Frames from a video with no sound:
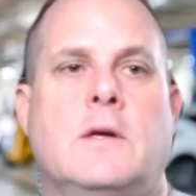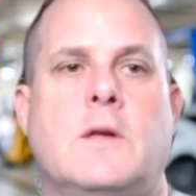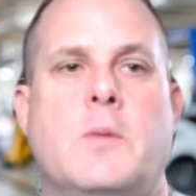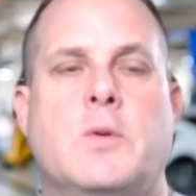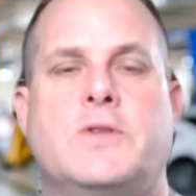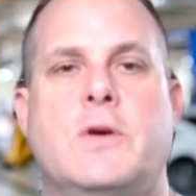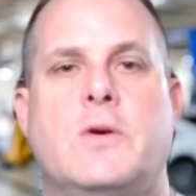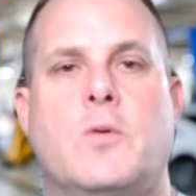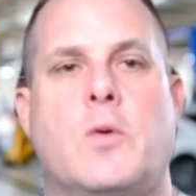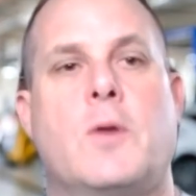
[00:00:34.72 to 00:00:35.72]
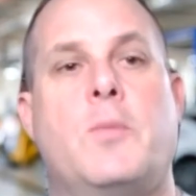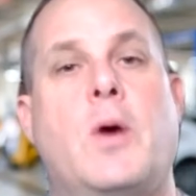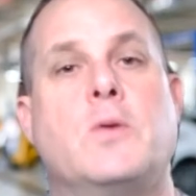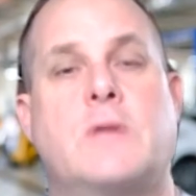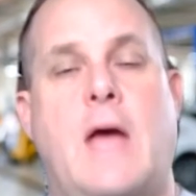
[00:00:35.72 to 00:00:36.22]
Number two, we're going to
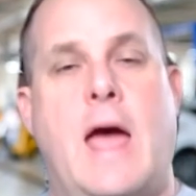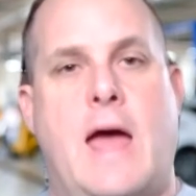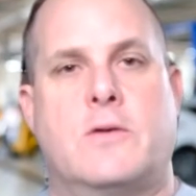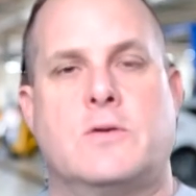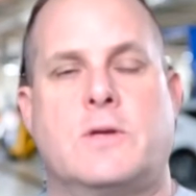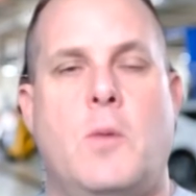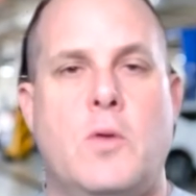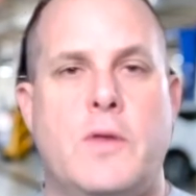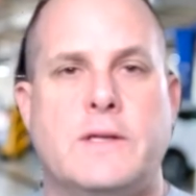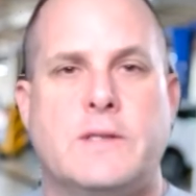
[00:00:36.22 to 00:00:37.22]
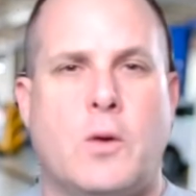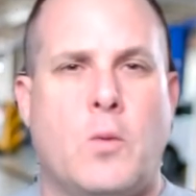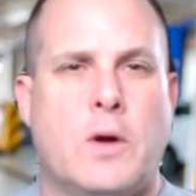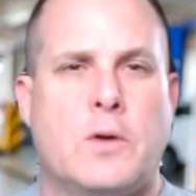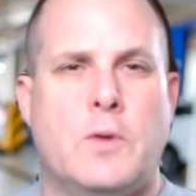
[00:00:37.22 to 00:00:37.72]
post the ad. There's a couple of things that are
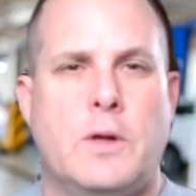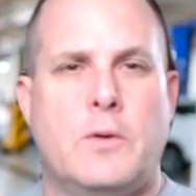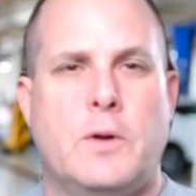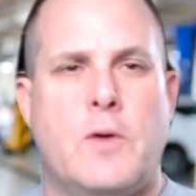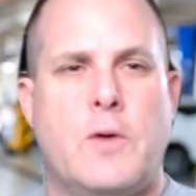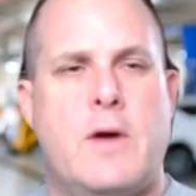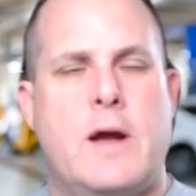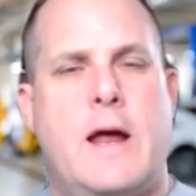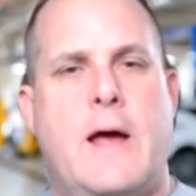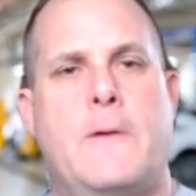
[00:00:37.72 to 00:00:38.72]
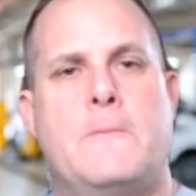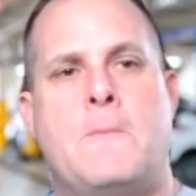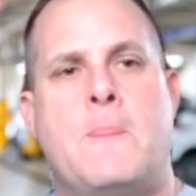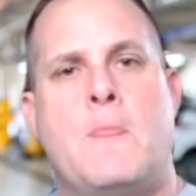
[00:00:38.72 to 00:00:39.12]
working really, really great right now.